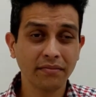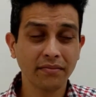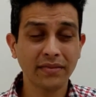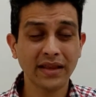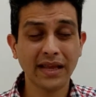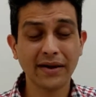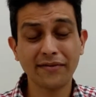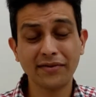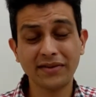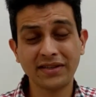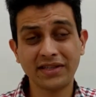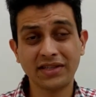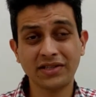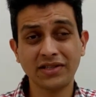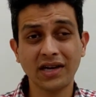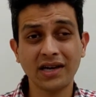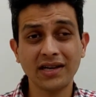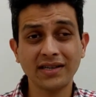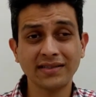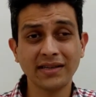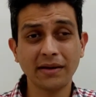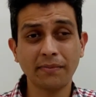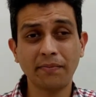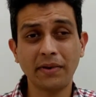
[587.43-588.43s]
There was a
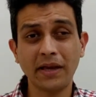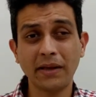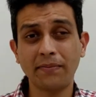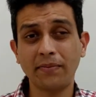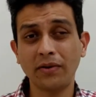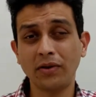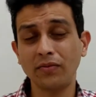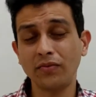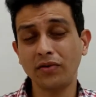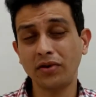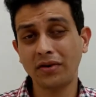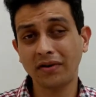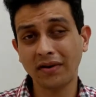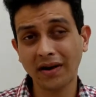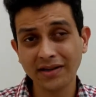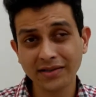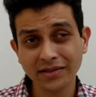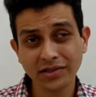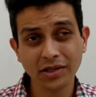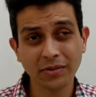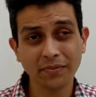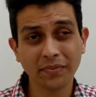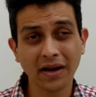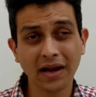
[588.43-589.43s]
chance that people would
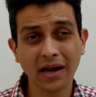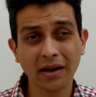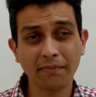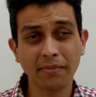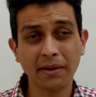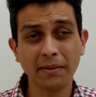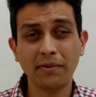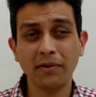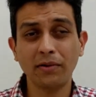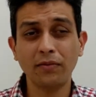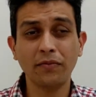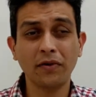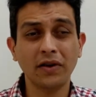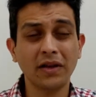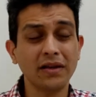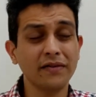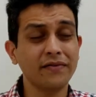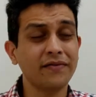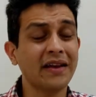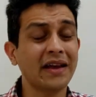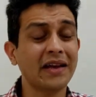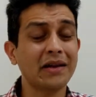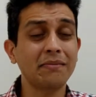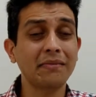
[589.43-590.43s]
trust your brand, people would give
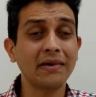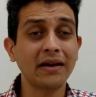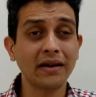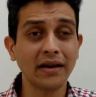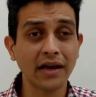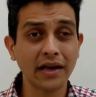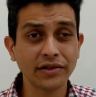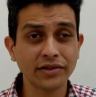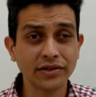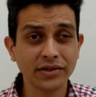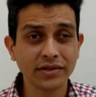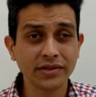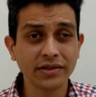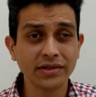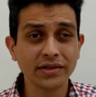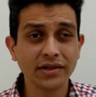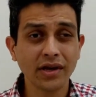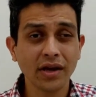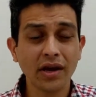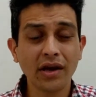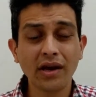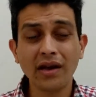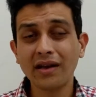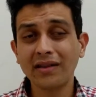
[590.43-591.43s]
recommendations.
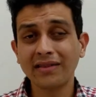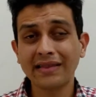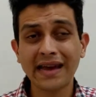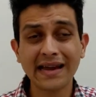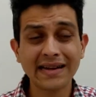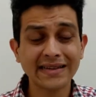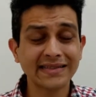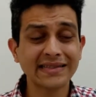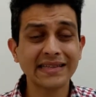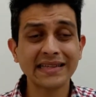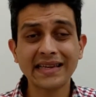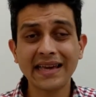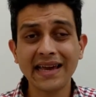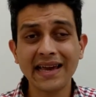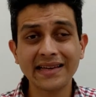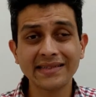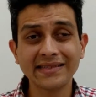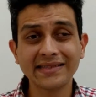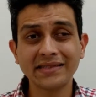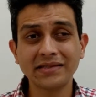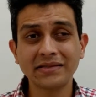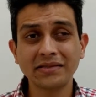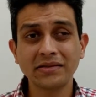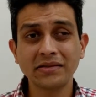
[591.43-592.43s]
That is the
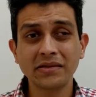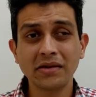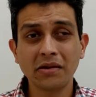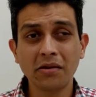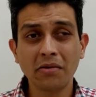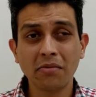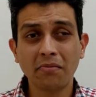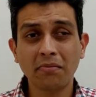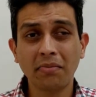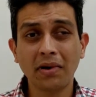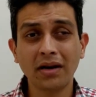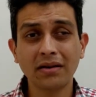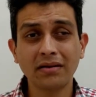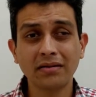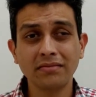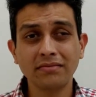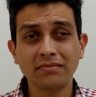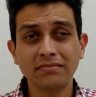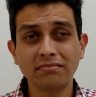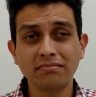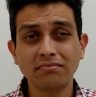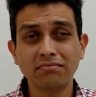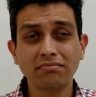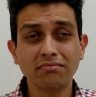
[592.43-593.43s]
case. But
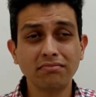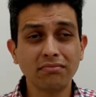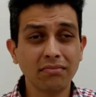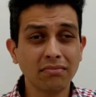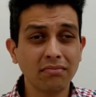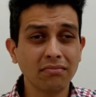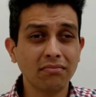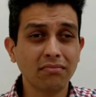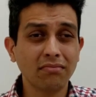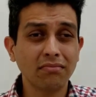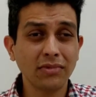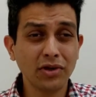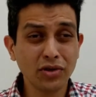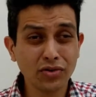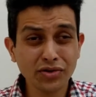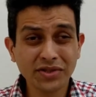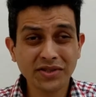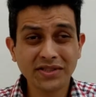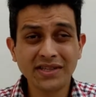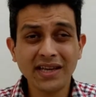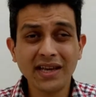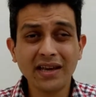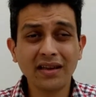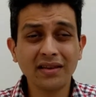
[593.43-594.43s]
you
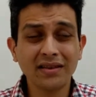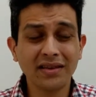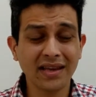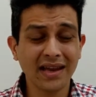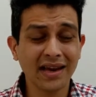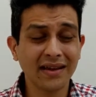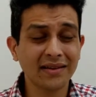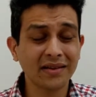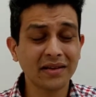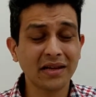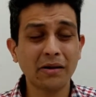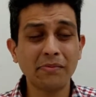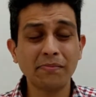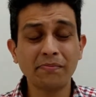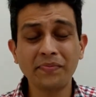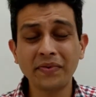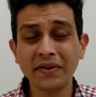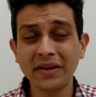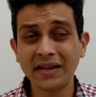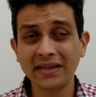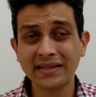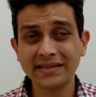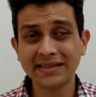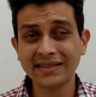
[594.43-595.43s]
see the other
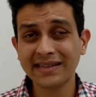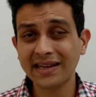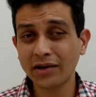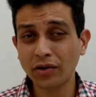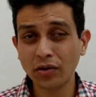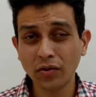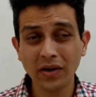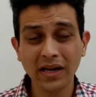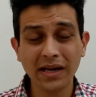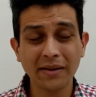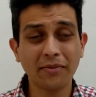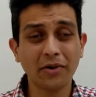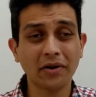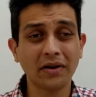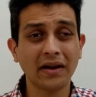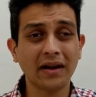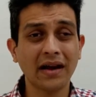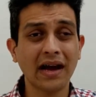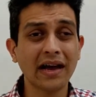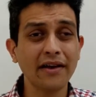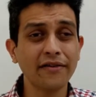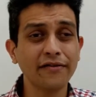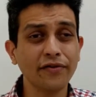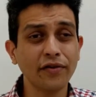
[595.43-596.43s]
companies, as I told you about
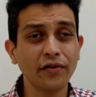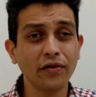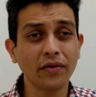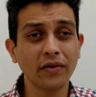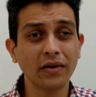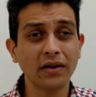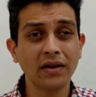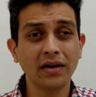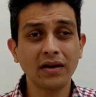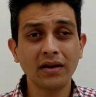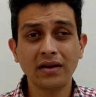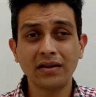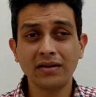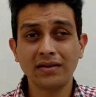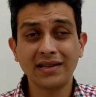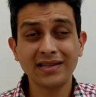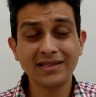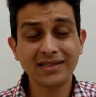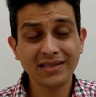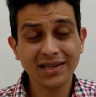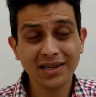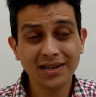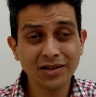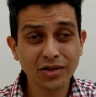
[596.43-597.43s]
iPhone, They
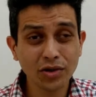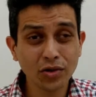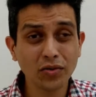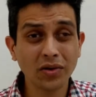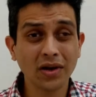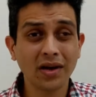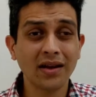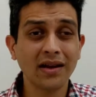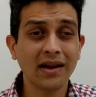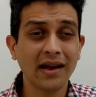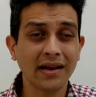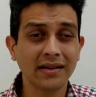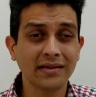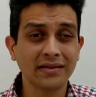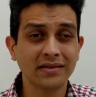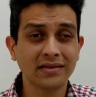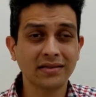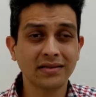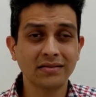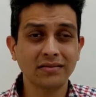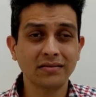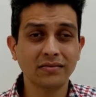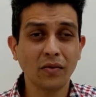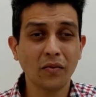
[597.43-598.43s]
still do run
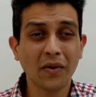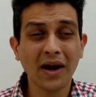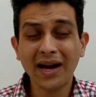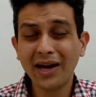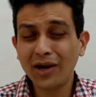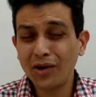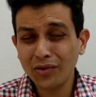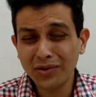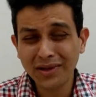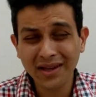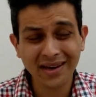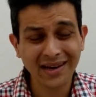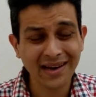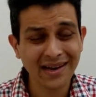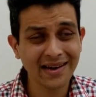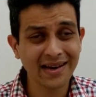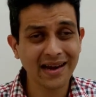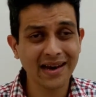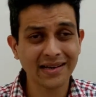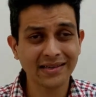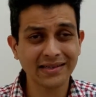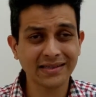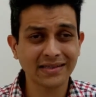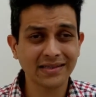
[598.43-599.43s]
ads. Why do they need
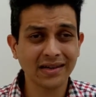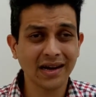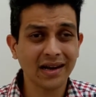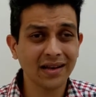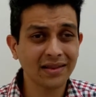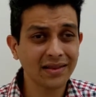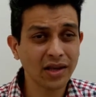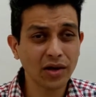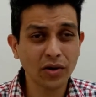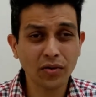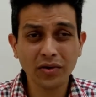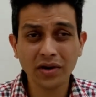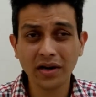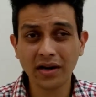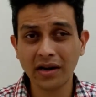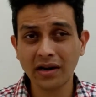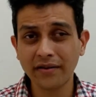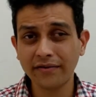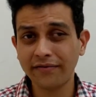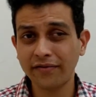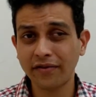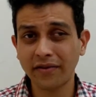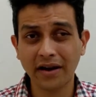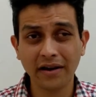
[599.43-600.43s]
ads? Aren't they good
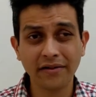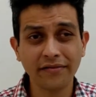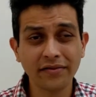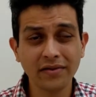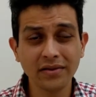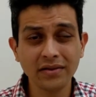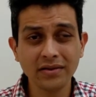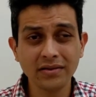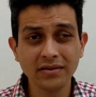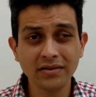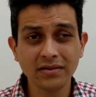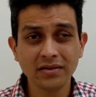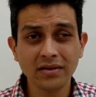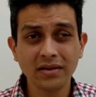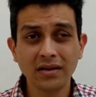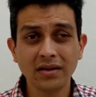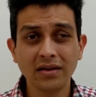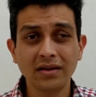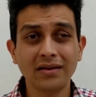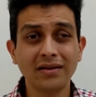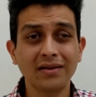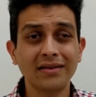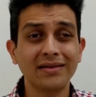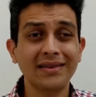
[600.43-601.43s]
enough for referrals?
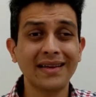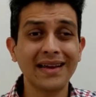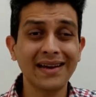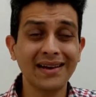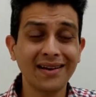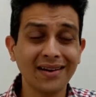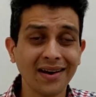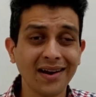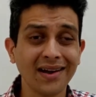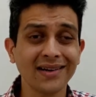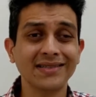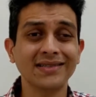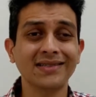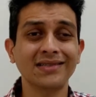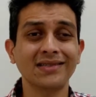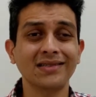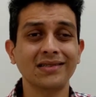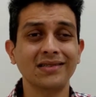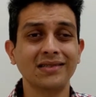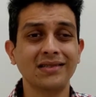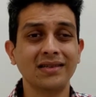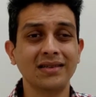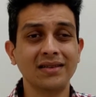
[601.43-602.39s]
They trust,